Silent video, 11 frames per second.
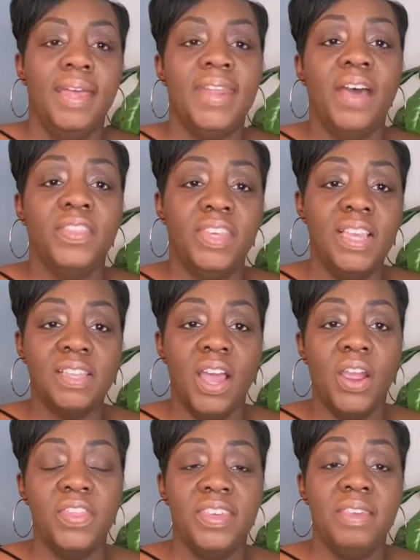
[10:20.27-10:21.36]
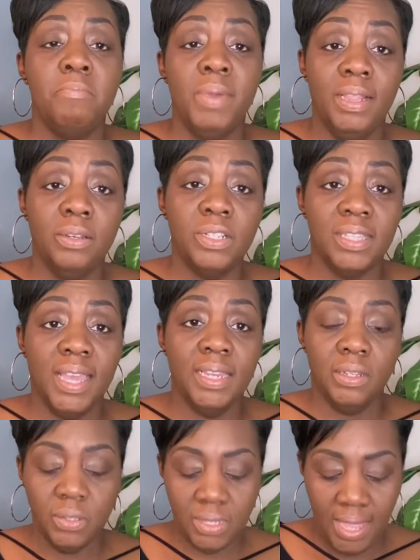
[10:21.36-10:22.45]
Now, these are the Miller
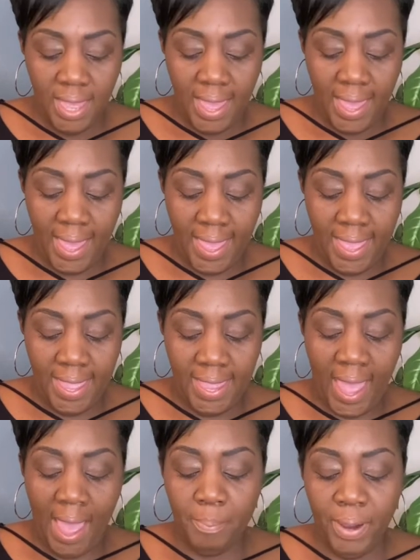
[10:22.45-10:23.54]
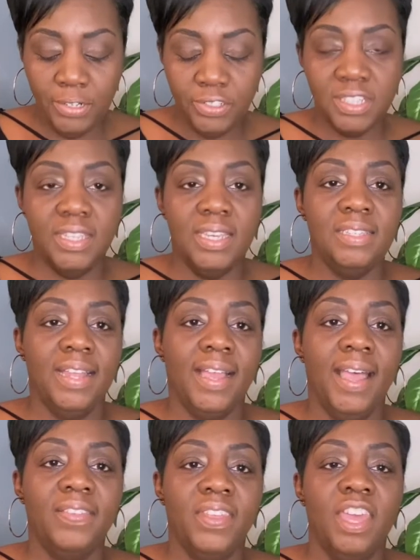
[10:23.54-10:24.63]
sandals, and I purchased these, like
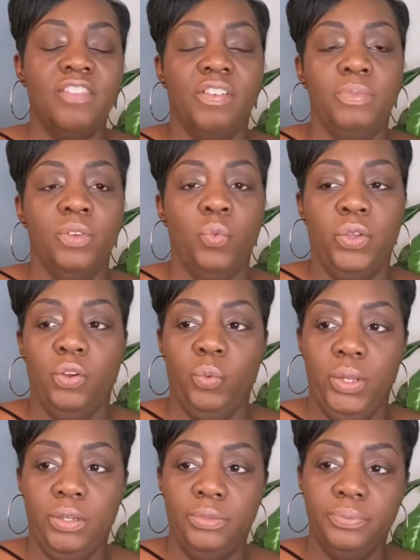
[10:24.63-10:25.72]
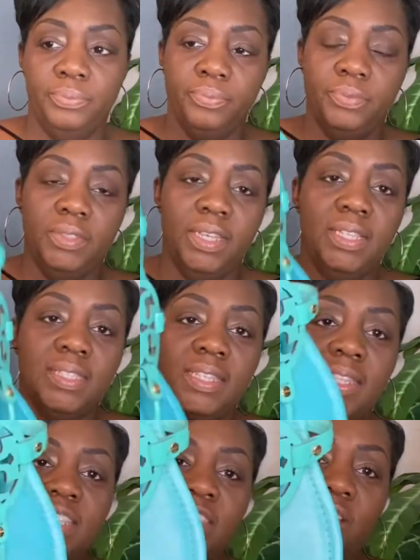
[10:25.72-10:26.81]
I said, from The Real Real. It's in
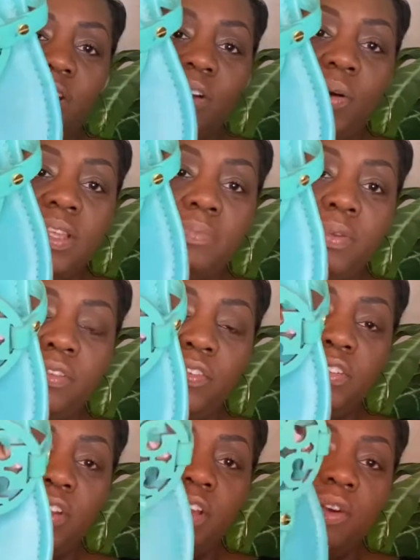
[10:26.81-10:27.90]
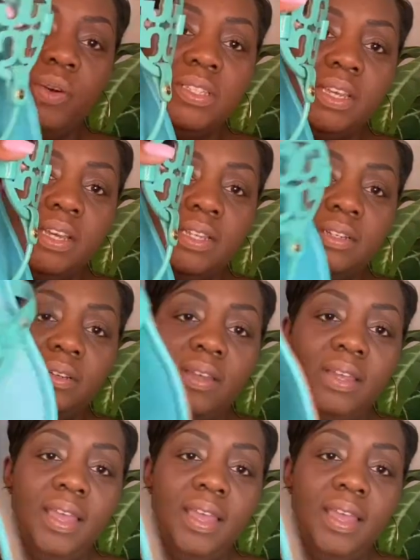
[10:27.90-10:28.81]
this turquoise, beautiful turquoise color.